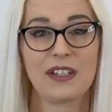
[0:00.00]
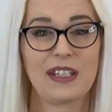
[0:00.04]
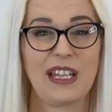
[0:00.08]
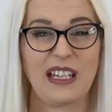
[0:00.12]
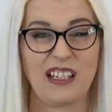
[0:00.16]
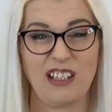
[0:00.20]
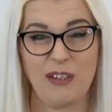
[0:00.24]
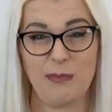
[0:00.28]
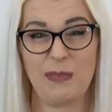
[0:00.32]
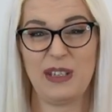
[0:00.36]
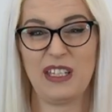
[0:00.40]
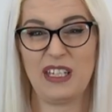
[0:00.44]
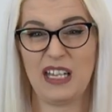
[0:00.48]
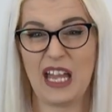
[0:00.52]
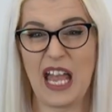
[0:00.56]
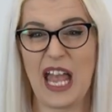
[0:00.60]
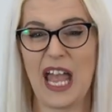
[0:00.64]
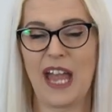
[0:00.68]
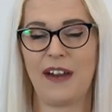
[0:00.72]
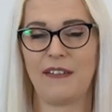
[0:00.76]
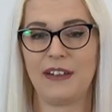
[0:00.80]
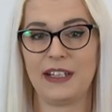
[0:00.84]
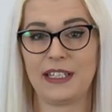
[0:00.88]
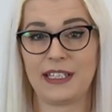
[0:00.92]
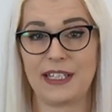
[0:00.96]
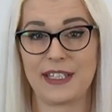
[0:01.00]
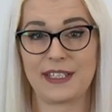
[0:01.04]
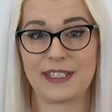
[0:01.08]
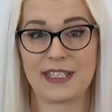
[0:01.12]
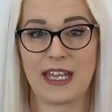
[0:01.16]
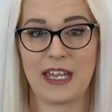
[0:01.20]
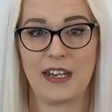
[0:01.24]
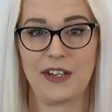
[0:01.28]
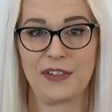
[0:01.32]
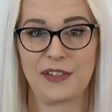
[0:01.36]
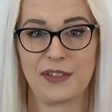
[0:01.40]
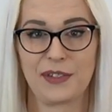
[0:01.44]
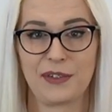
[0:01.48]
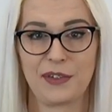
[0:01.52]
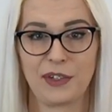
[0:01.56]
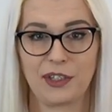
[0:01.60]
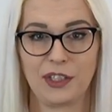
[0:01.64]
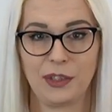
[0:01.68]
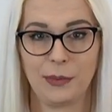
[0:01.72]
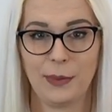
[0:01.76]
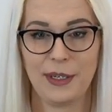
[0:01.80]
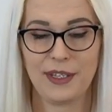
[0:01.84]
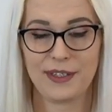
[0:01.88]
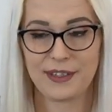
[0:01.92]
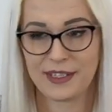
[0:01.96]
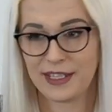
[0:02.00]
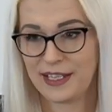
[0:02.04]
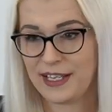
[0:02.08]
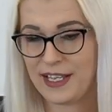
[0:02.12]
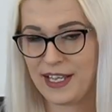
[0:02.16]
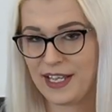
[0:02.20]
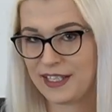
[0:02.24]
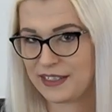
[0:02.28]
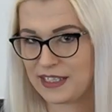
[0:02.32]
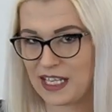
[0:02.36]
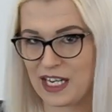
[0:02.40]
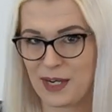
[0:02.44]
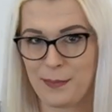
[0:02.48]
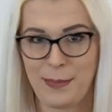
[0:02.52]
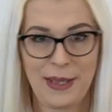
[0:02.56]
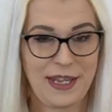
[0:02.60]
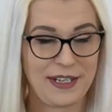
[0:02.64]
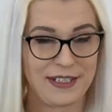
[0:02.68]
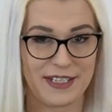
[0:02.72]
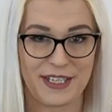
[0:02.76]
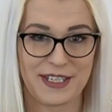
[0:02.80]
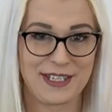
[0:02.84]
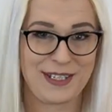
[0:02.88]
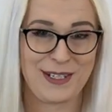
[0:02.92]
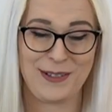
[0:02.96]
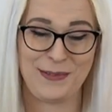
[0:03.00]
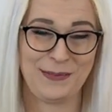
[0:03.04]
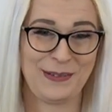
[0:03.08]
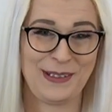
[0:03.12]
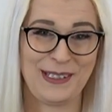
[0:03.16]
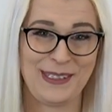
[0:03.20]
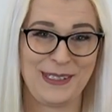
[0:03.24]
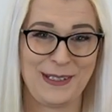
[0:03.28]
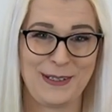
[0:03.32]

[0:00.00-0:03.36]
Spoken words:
That can be an area that scanners struggle with, that a pen tester really